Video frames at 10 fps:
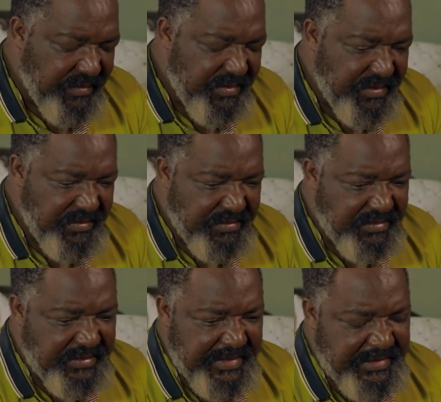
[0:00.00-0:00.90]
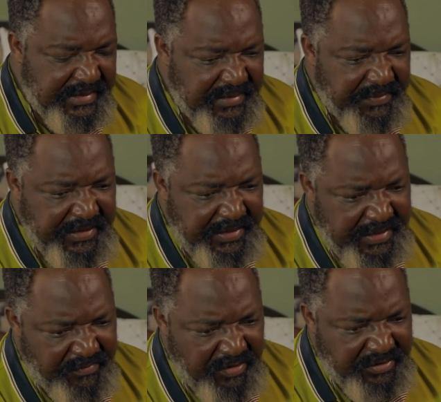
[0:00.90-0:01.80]
We shouldn't start
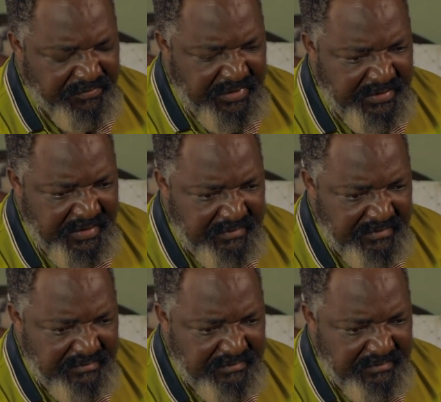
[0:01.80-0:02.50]
explaining about Mwiza.